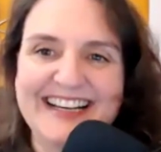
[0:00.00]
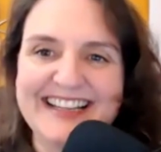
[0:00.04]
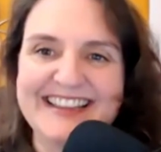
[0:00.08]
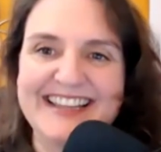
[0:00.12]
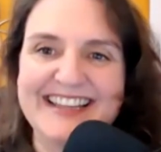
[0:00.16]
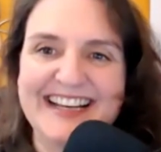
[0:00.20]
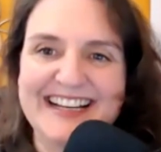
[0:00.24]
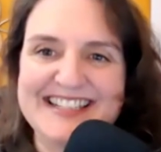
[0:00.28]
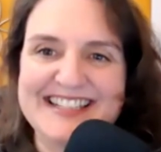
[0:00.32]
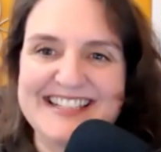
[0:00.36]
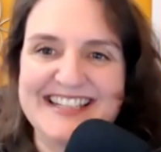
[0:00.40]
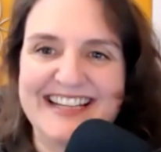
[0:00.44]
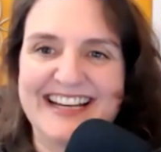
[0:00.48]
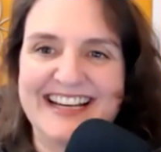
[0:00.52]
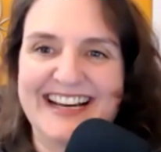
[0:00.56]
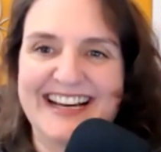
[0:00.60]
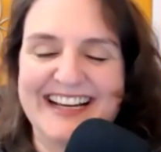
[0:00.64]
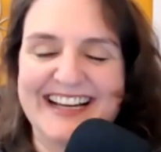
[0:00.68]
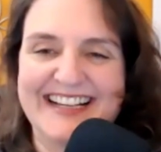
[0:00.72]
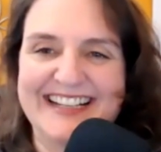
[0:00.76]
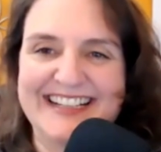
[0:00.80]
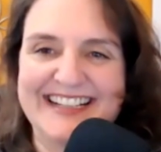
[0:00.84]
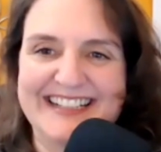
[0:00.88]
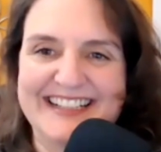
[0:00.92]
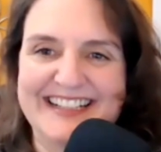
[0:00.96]
that's
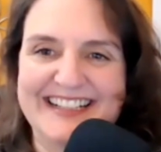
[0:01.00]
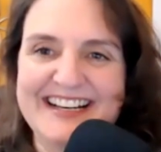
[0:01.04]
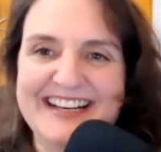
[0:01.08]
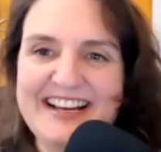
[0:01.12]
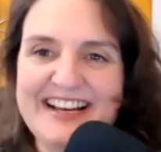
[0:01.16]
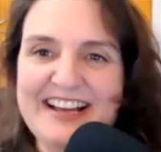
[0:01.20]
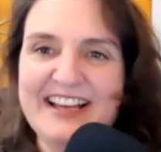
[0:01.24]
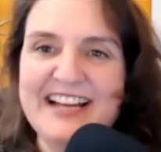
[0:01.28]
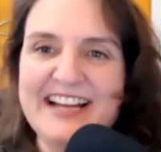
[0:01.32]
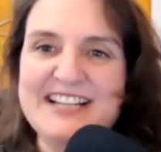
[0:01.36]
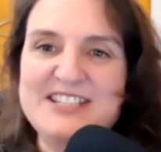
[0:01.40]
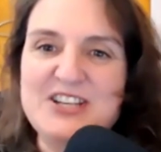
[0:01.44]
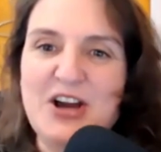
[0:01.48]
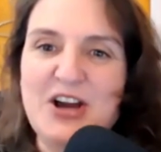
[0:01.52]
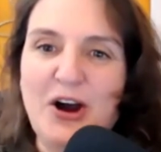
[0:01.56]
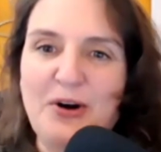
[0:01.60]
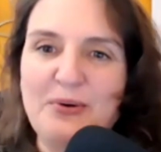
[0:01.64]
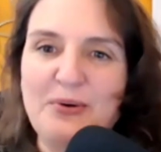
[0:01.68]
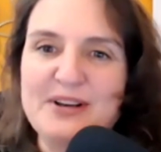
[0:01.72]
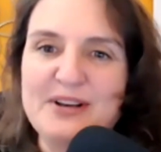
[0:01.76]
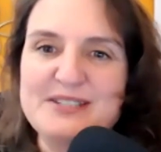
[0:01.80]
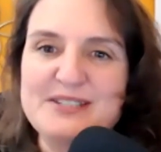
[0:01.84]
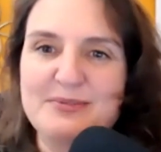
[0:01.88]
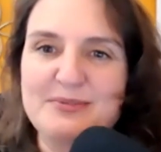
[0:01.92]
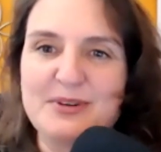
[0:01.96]
like that's
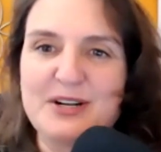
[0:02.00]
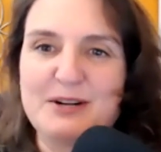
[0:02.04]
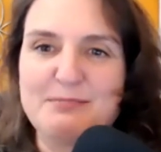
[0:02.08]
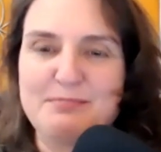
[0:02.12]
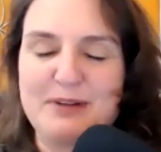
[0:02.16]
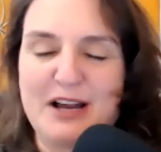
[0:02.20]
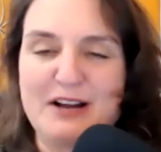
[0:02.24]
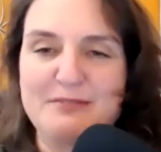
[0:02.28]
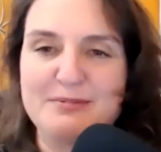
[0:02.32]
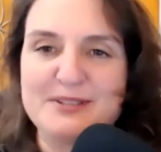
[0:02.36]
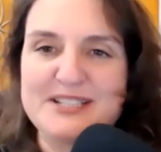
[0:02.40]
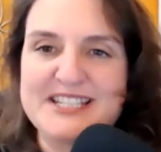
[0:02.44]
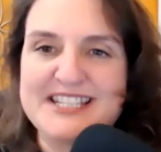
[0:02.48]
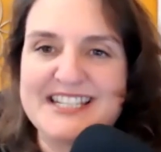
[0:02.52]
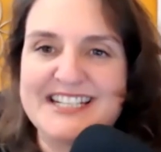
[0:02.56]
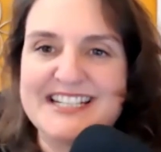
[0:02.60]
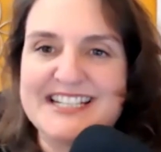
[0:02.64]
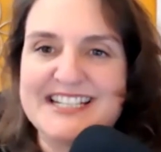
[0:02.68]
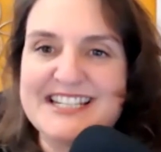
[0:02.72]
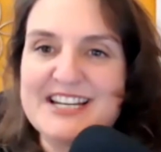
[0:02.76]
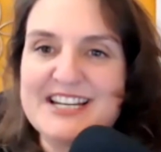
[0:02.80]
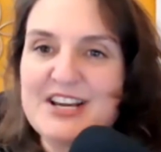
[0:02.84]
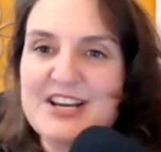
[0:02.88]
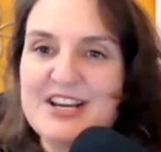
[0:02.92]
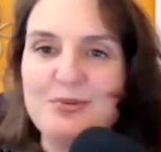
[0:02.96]
always when a
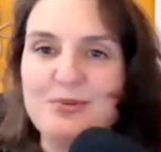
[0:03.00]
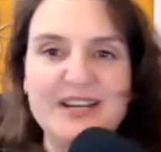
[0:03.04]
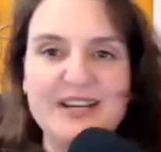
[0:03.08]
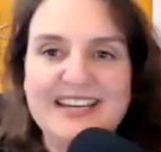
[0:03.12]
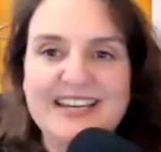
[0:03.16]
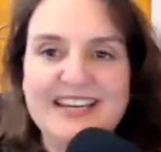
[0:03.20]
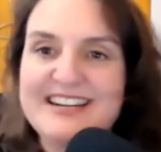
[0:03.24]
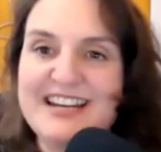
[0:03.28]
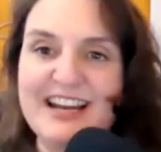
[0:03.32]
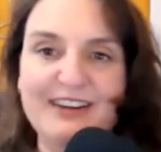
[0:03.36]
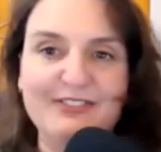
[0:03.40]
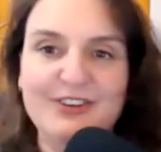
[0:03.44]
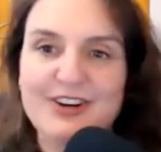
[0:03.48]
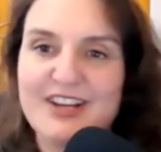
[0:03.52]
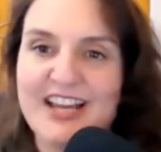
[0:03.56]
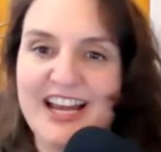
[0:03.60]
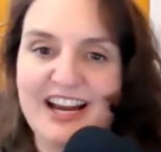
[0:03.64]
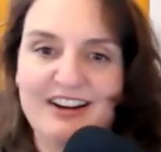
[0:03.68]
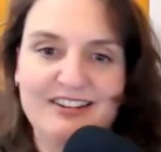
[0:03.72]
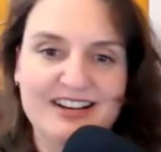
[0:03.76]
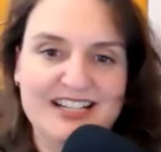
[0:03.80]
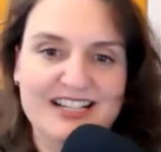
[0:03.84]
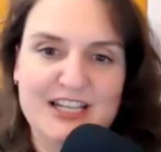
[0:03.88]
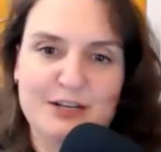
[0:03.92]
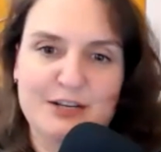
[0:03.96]
publicist we can never
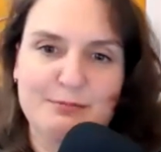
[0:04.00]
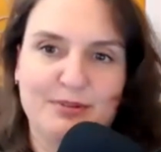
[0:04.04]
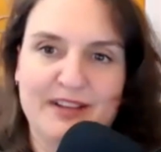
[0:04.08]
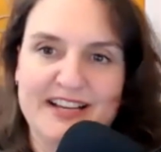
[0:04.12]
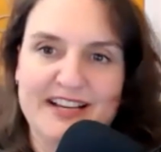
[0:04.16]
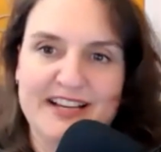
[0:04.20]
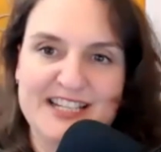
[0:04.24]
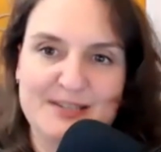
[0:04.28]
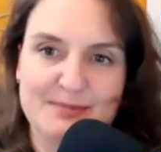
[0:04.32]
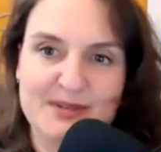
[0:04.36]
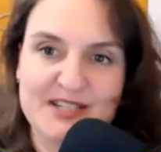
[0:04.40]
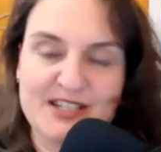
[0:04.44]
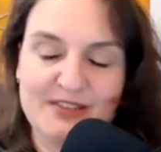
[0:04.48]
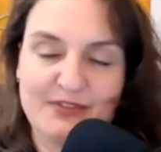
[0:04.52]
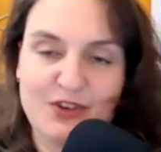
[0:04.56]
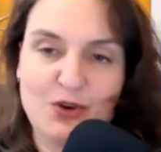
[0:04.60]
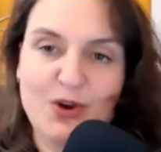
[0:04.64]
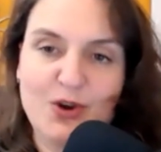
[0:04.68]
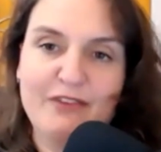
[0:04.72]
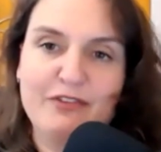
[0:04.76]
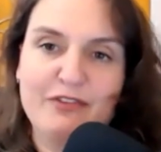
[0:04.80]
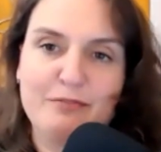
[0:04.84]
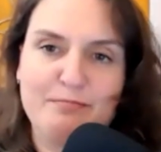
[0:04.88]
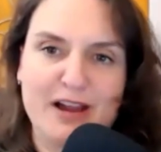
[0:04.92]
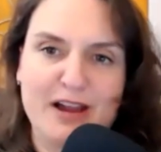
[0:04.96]
guarantee placements if you
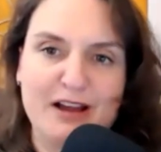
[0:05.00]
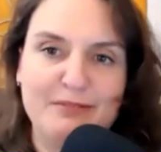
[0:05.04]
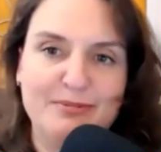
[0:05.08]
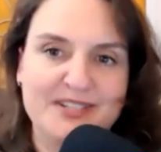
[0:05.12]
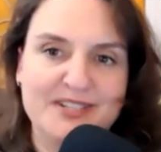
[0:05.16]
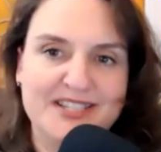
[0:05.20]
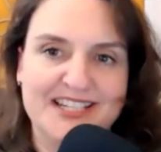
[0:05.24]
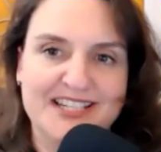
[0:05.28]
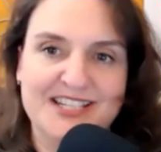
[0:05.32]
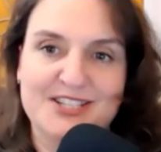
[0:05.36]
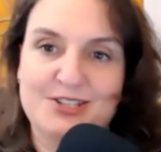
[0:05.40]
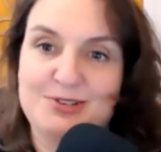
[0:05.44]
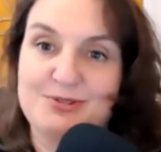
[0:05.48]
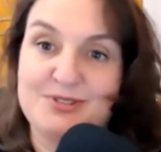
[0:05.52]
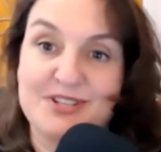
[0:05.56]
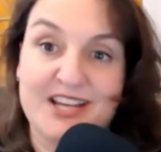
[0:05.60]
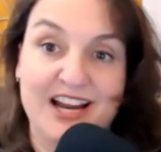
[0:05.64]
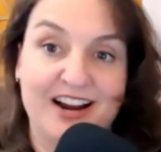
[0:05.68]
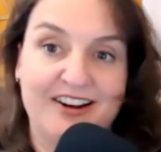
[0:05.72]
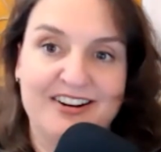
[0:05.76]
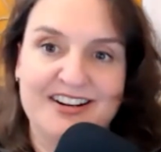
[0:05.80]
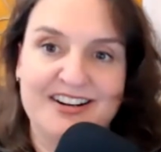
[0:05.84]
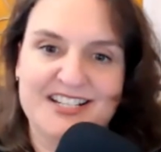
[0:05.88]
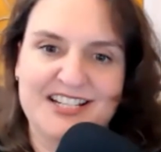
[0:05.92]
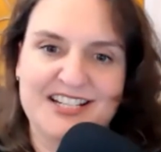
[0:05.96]
have a publicist who's
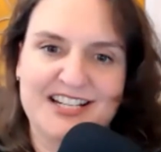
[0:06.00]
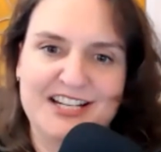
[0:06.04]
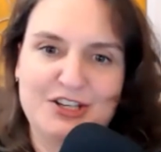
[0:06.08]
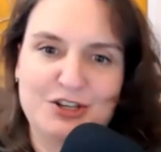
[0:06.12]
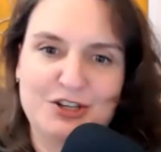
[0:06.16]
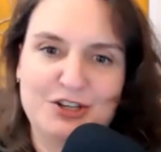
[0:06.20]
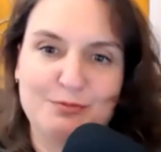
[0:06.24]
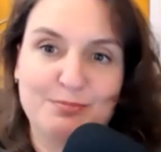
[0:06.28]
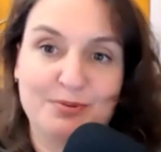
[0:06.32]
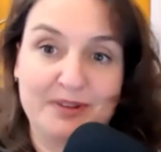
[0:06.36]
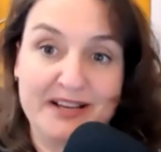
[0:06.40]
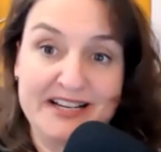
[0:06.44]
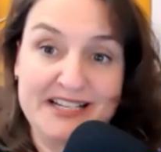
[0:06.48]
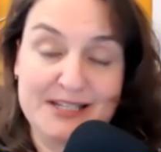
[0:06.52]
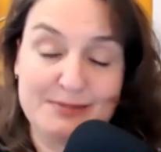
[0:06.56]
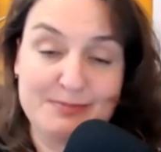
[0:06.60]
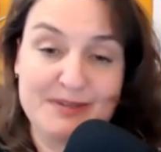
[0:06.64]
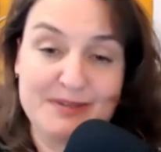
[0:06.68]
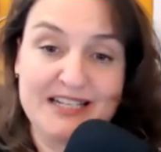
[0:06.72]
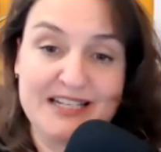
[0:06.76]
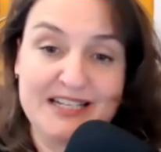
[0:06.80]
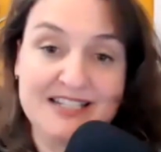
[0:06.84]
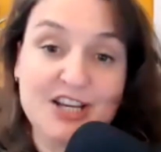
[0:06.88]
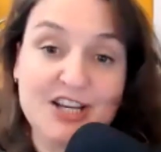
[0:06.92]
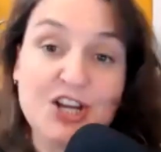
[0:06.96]
guaranteeing you
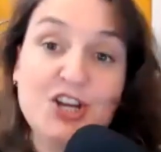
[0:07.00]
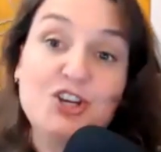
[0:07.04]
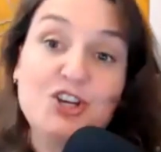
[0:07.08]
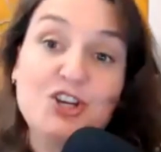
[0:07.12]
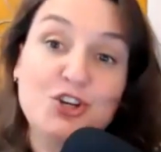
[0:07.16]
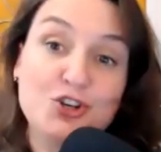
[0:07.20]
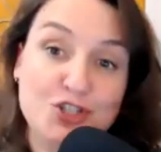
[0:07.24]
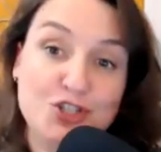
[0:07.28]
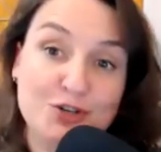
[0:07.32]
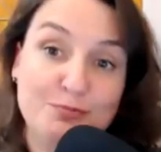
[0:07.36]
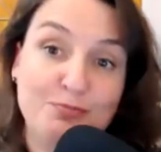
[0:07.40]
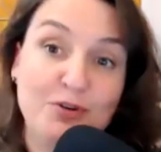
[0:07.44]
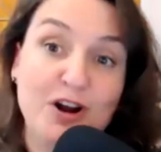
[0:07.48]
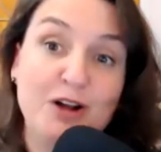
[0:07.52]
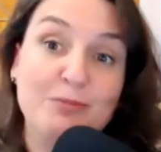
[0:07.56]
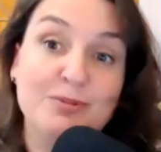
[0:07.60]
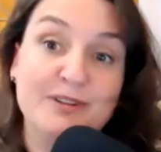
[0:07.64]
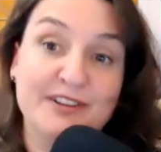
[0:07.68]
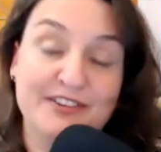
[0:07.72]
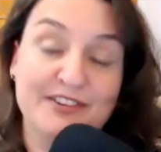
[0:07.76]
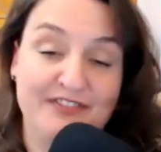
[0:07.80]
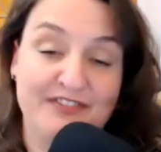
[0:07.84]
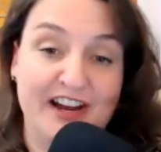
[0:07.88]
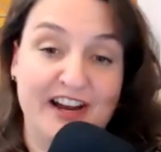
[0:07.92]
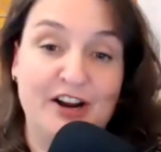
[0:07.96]
placements you should
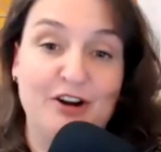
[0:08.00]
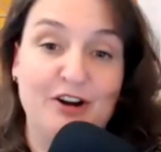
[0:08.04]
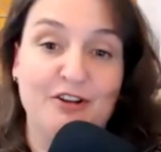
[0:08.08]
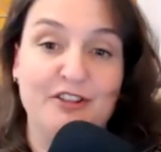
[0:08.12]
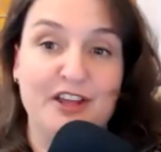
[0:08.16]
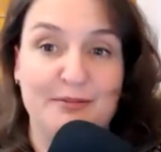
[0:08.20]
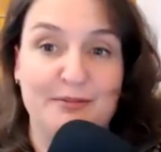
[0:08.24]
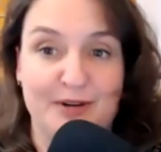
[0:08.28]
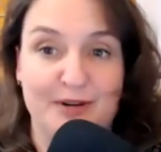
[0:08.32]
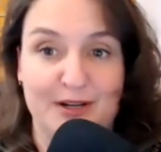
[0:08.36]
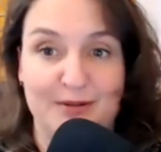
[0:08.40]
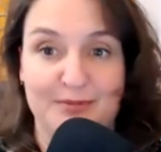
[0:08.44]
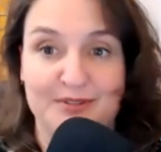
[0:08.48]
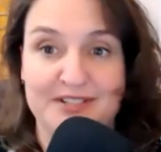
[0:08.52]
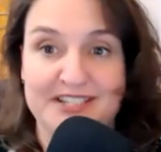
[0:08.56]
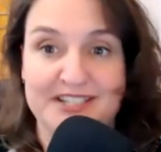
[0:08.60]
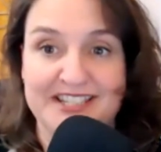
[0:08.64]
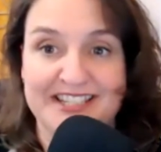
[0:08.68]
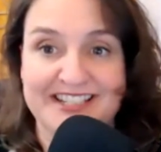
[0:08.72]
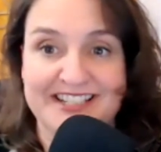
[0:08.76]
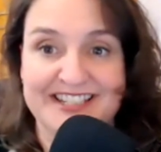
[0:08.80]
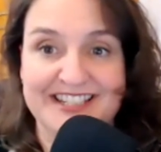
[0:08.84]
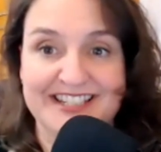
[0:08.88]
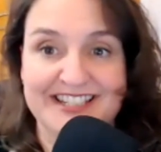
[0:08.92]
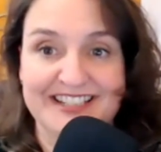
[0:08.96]
probably fire that
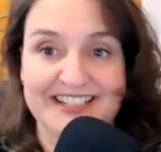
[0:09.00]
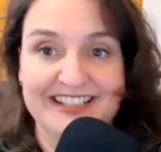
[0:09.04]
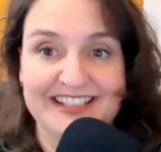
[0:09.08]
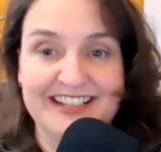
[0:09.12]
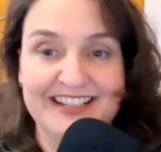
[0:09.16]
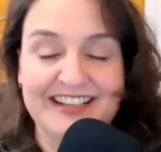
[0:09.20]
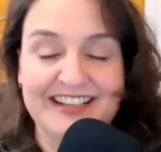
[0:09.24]
publicist